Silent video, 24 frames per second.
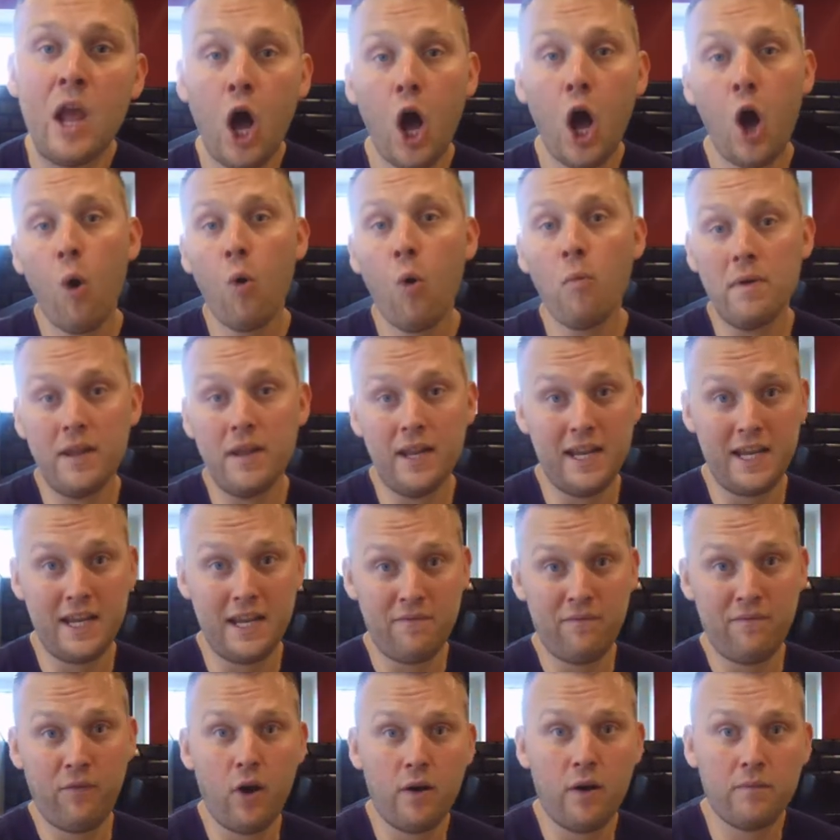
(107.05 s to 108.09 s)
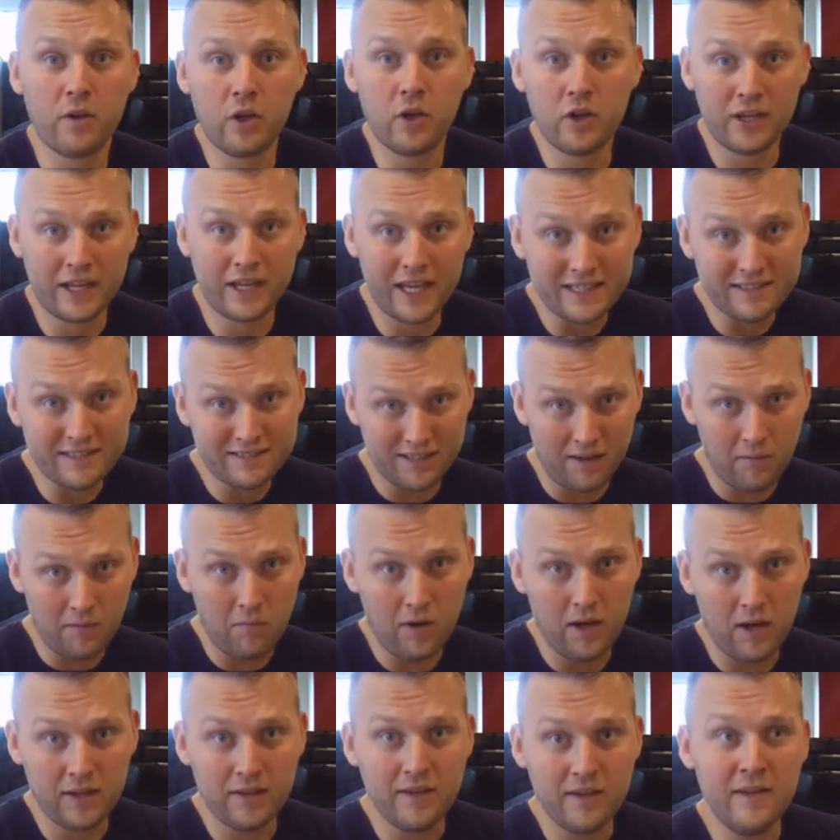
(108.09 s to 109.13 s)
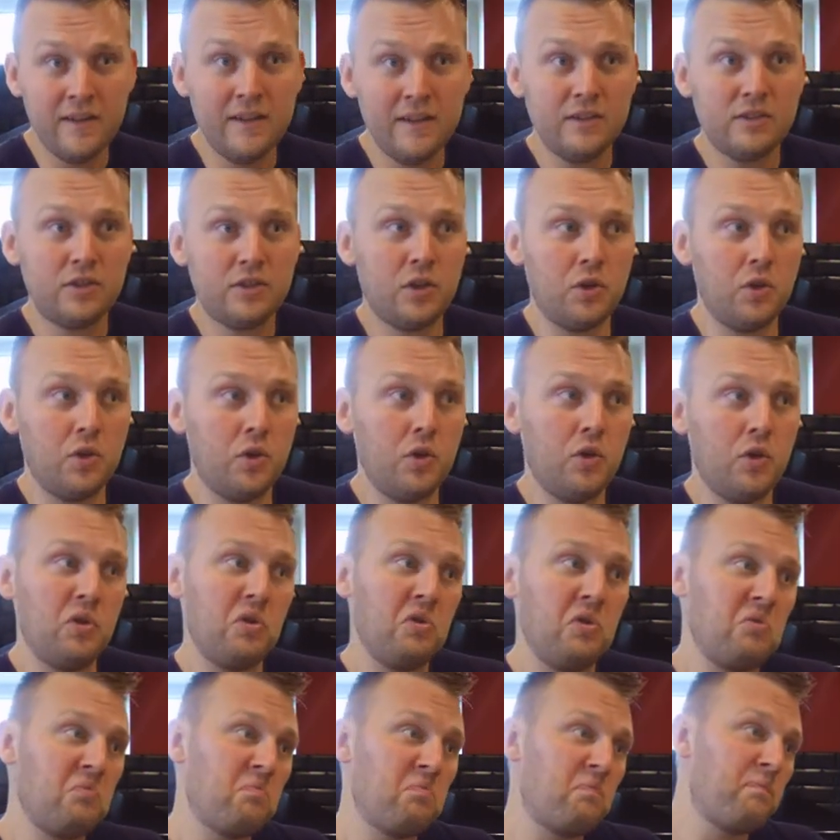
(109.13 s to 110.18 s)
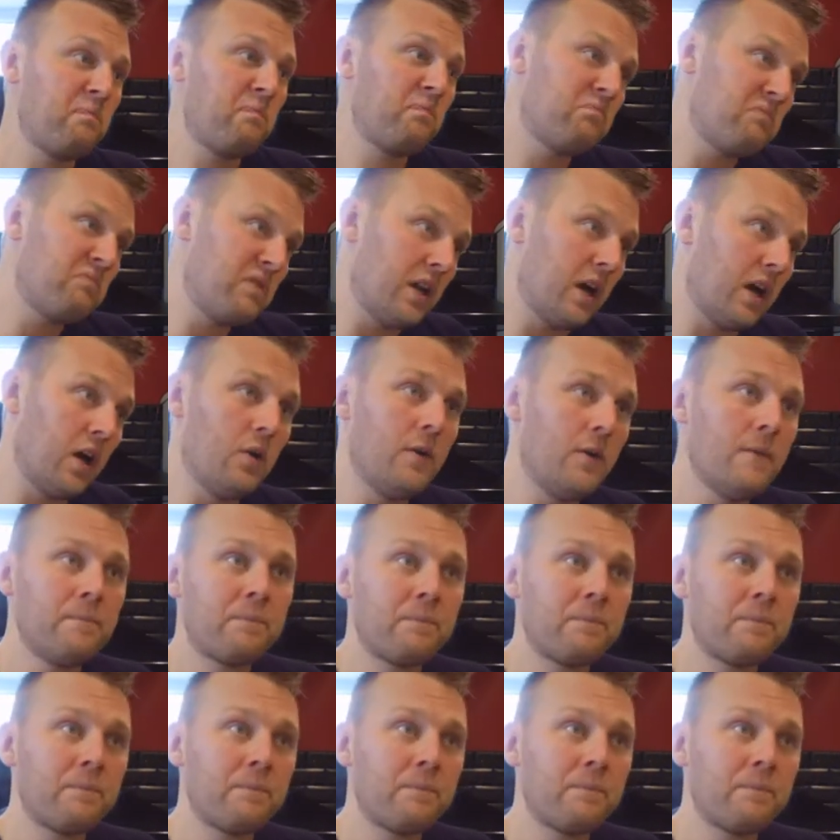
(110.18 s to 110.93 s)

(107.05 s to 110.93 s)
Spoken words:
Ultimately, if I'm going to get someone to, you know,